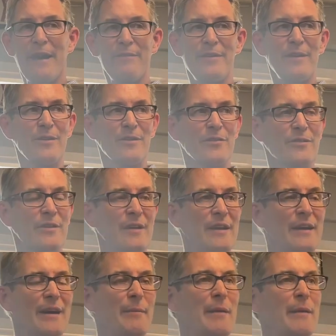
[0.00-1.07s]
years.
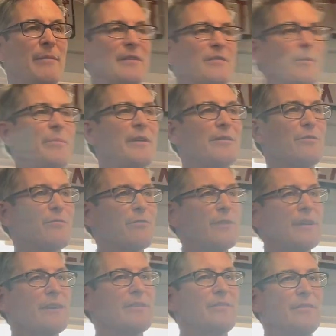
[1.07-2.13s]
Maybe it's a piece of
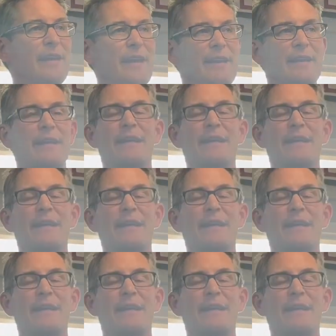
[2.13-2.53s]
real estate.